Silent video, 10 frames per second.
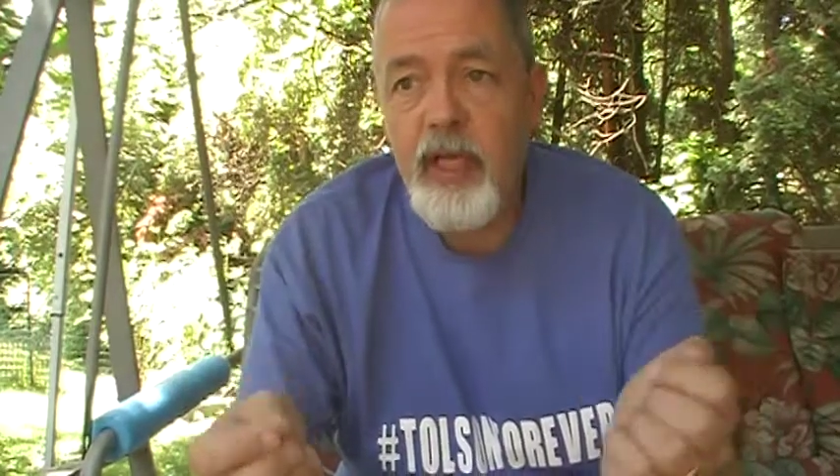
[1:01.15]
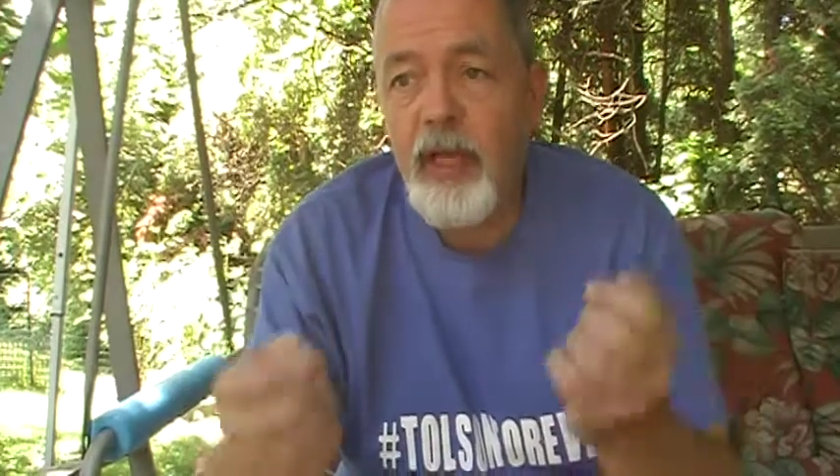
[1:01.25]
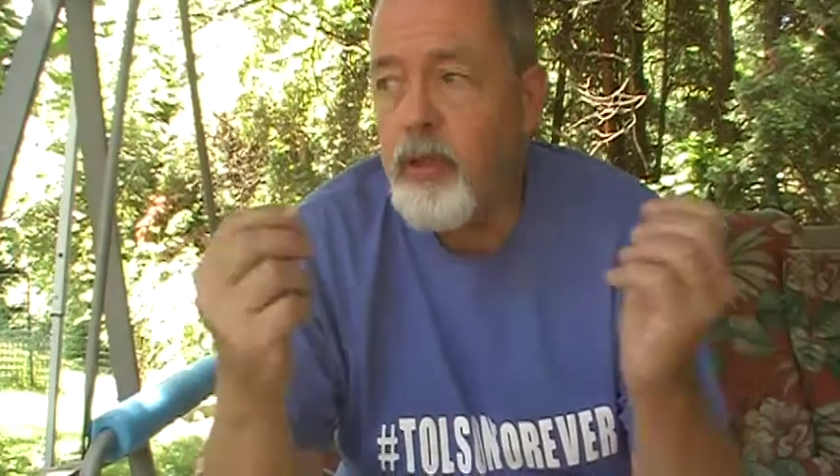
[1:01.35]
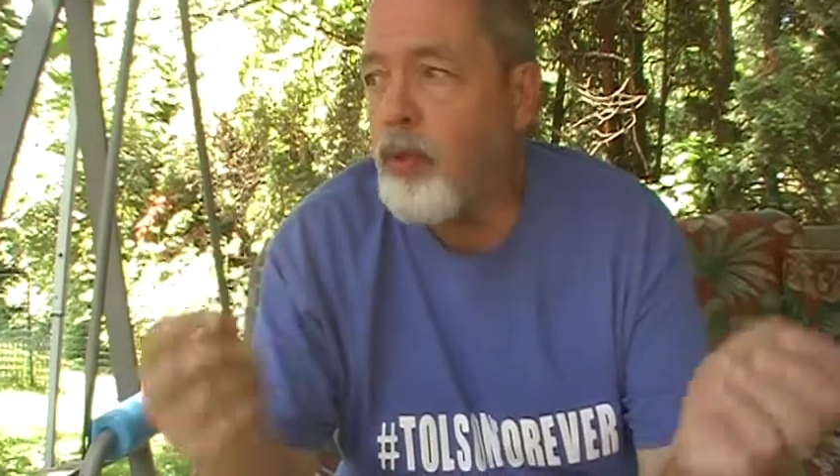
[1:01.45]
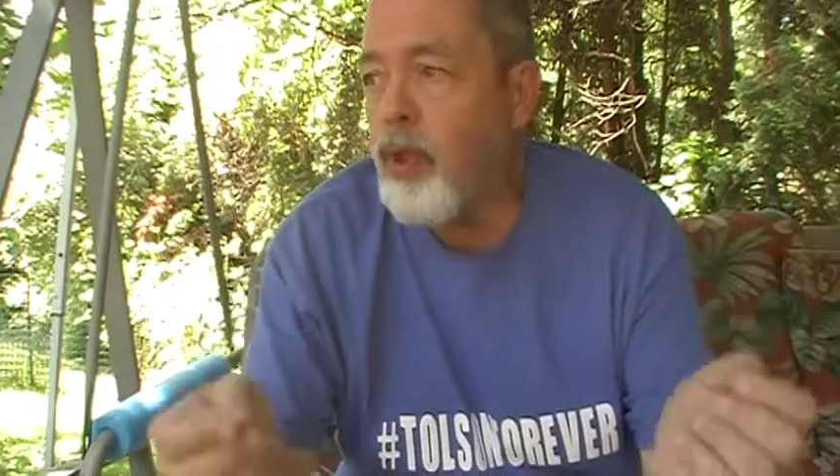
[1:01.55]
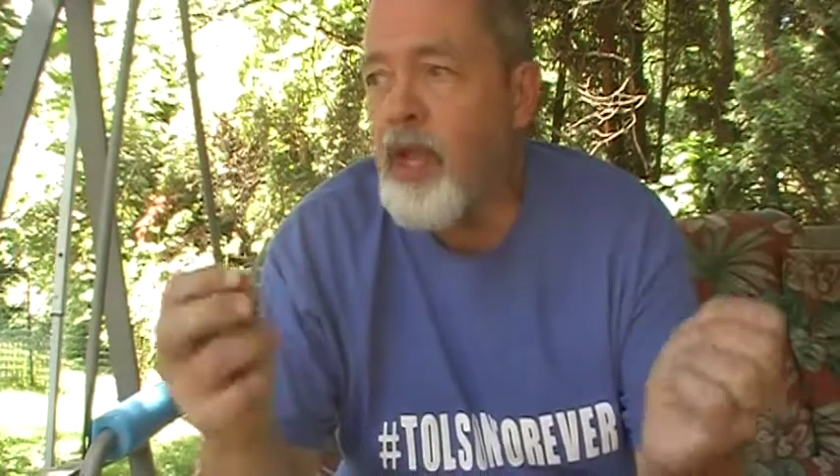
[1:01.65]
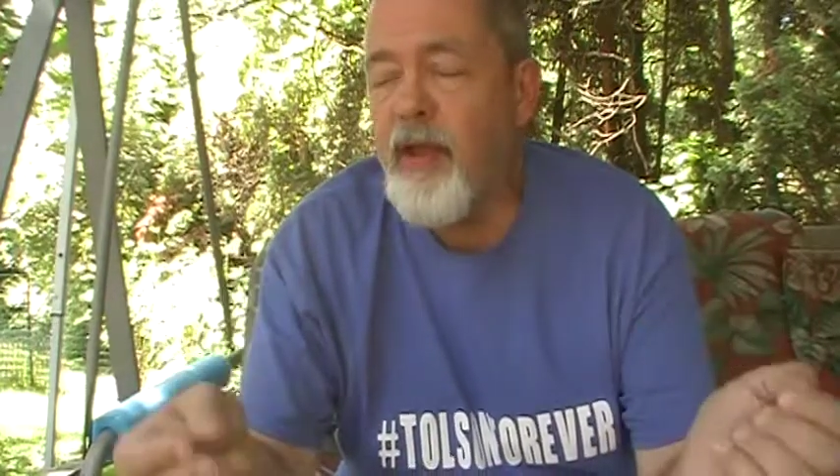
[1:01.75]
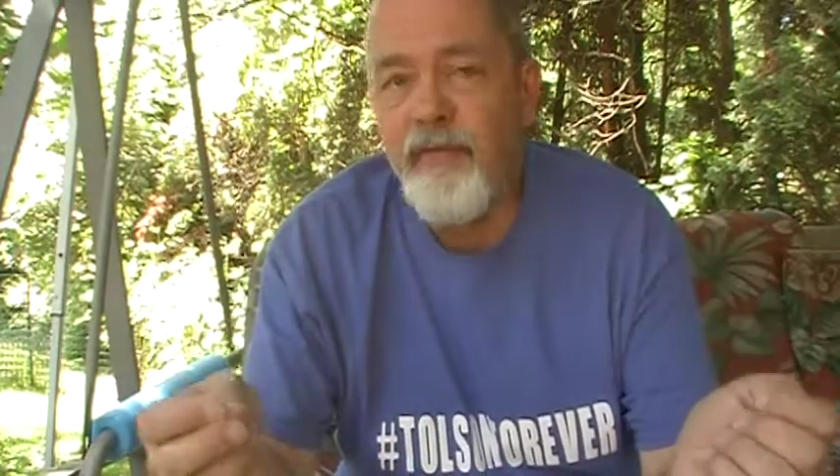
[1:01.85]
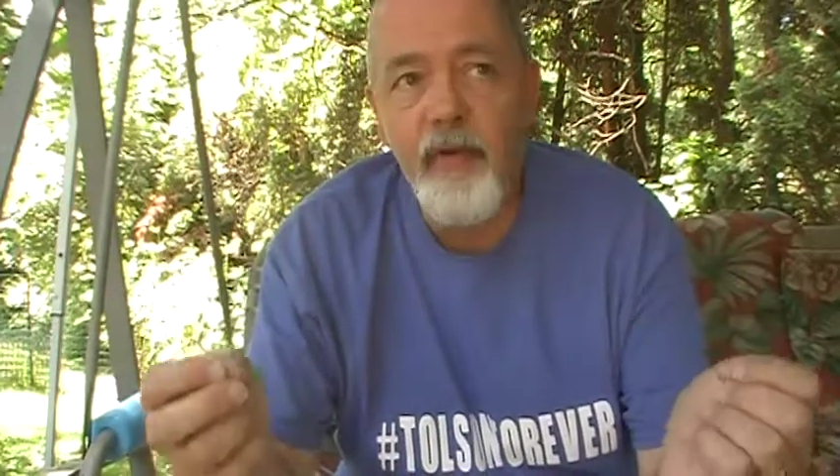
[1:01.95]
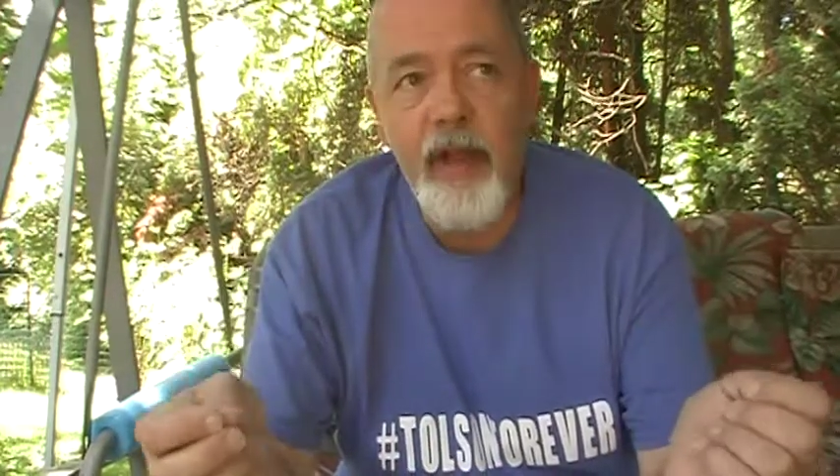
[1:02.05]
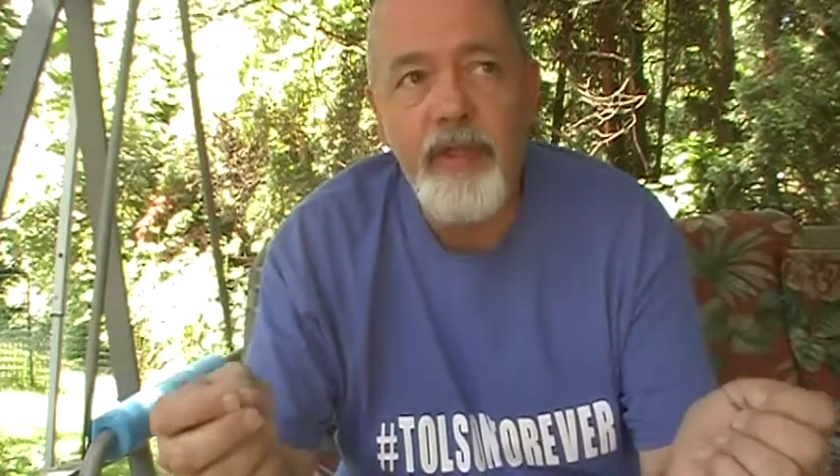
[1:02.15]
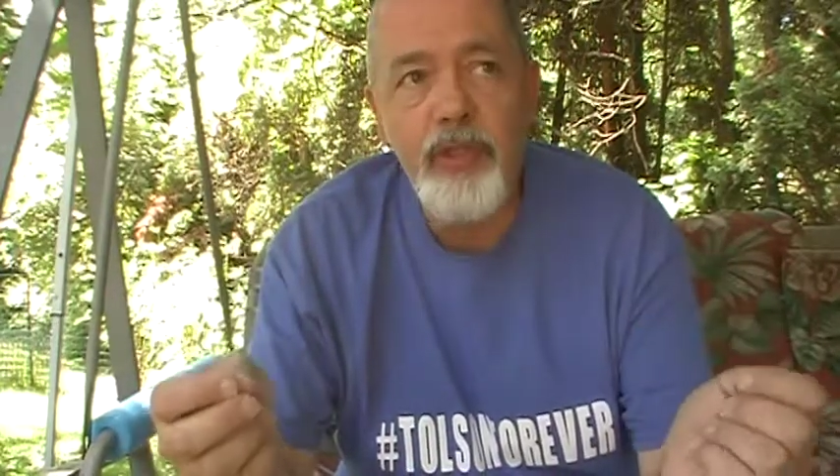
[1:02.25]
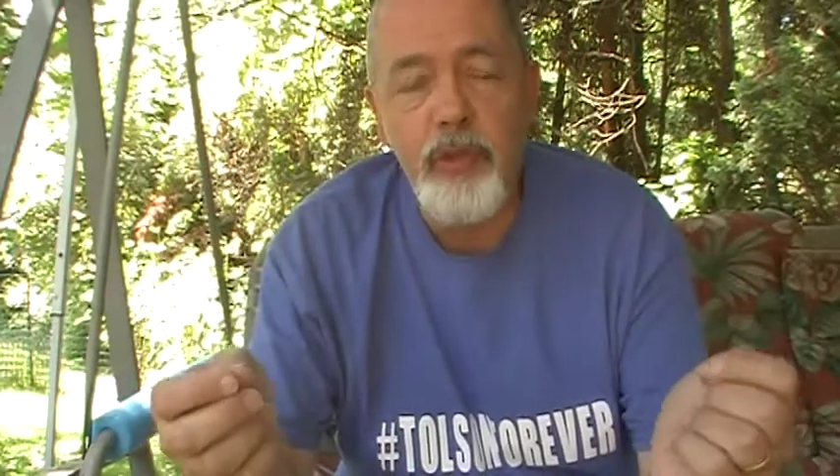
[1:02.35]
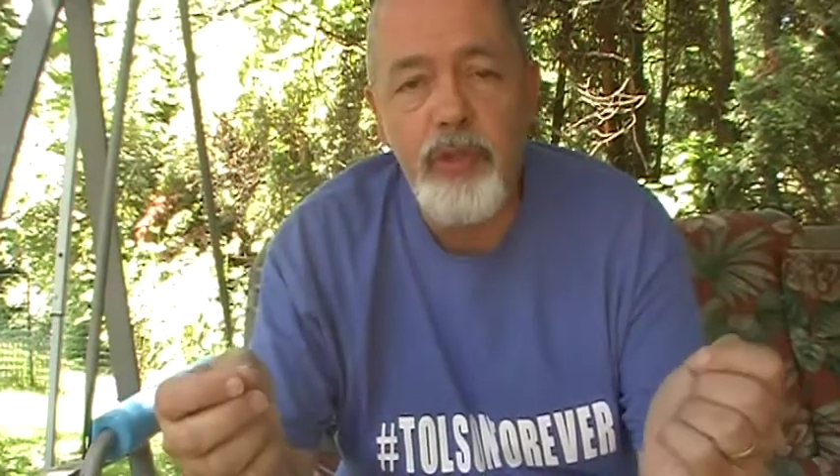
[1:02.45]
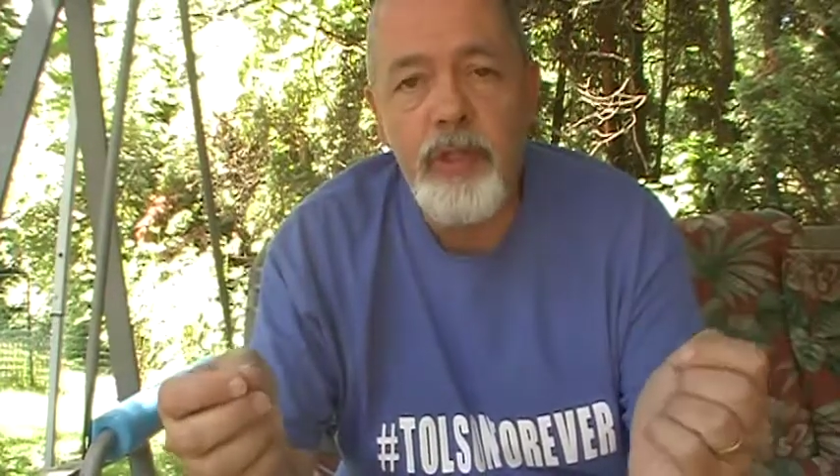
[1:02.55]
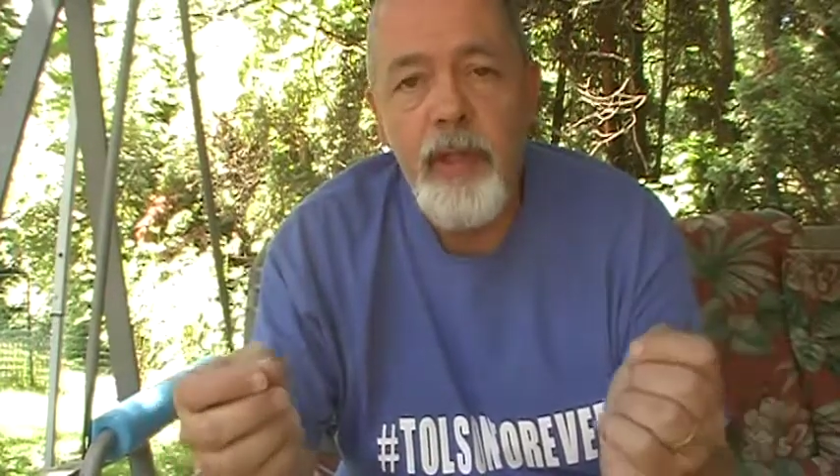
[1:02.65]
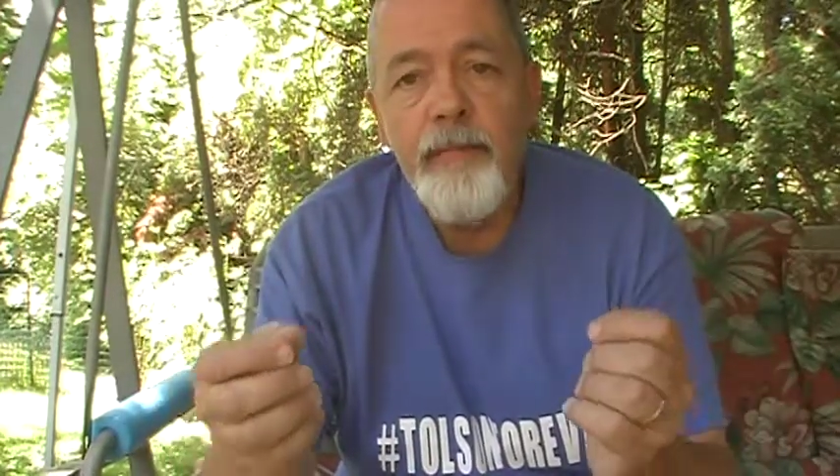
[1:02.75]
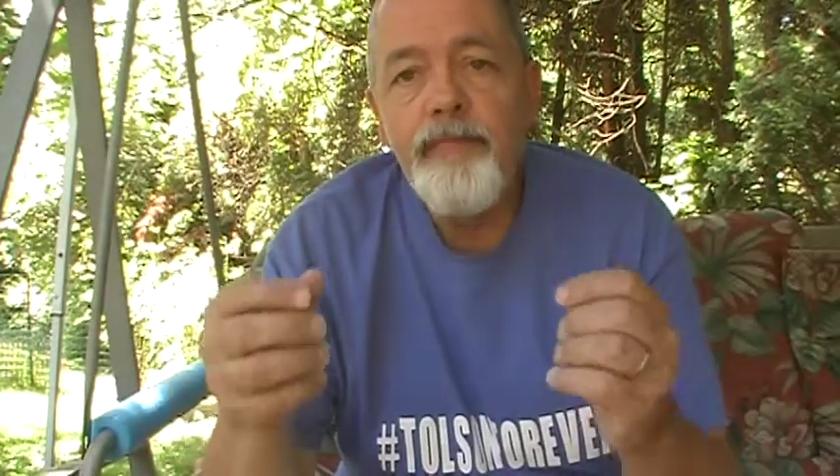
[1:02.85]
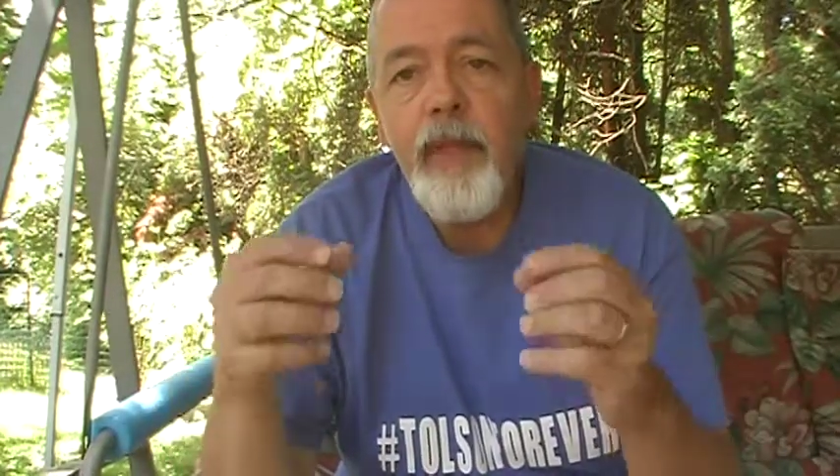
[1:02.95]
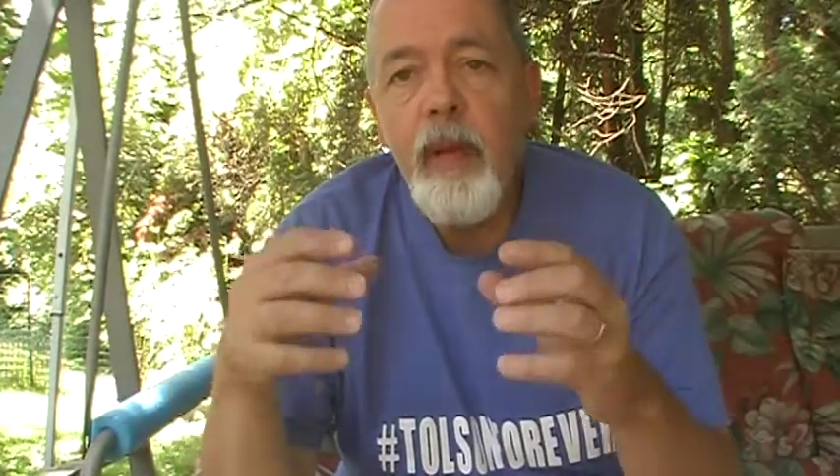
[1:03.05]
and they're looking for answers.
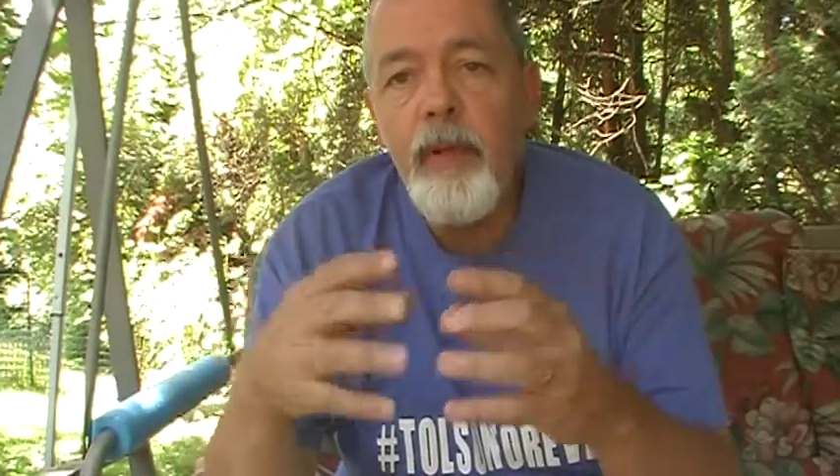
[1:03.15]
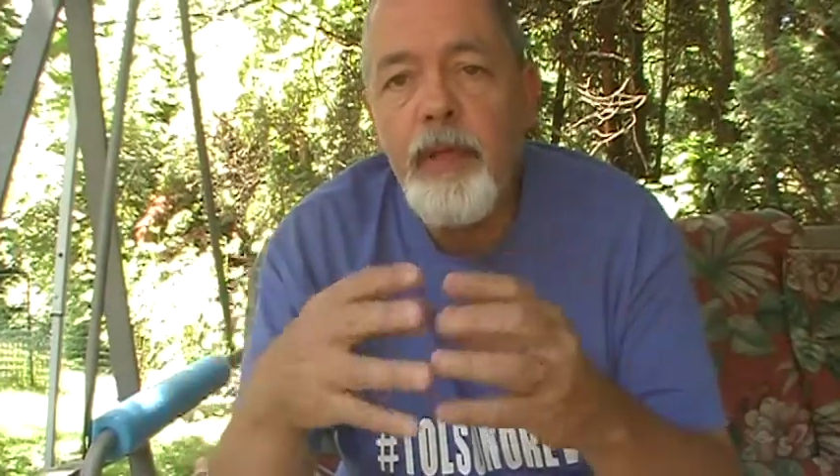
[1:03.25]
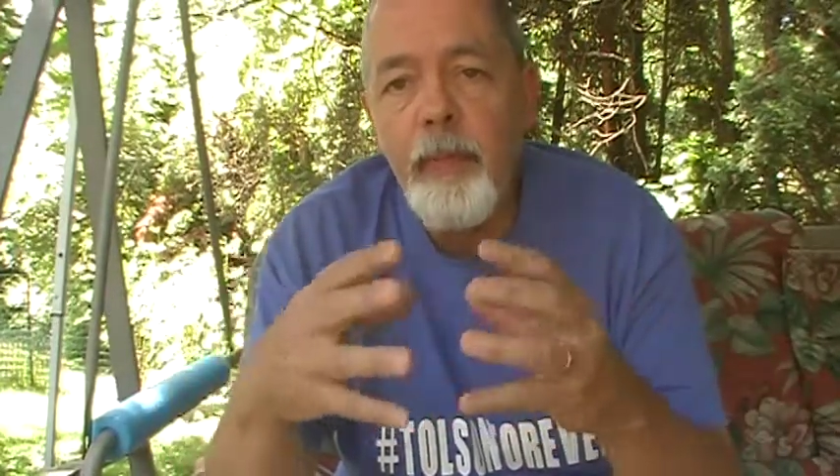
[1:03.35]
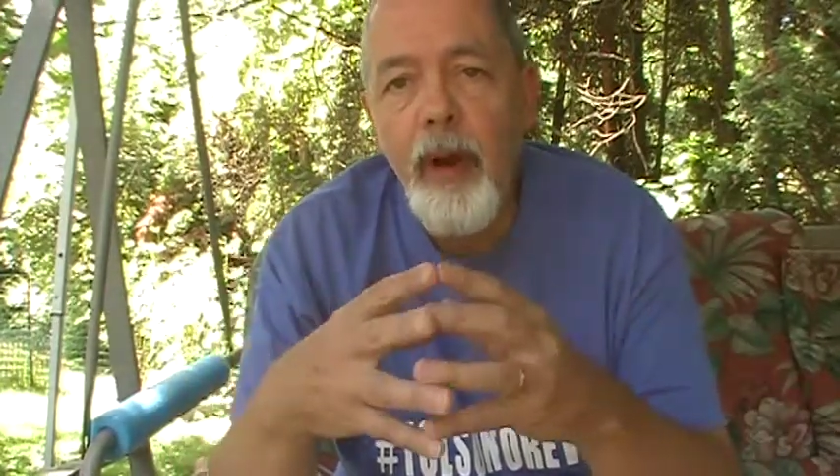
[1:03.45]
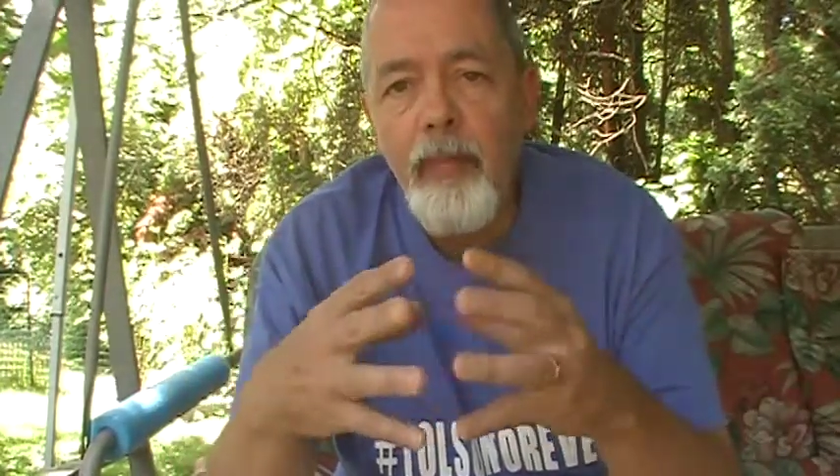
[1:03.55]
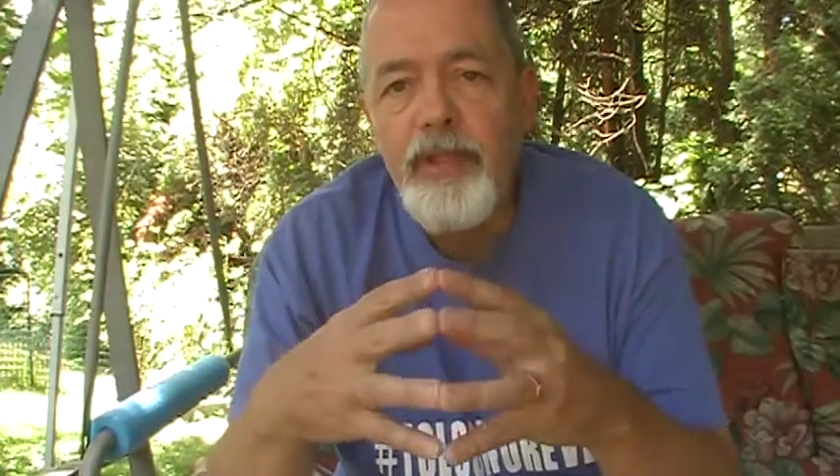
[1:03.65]
But the problem with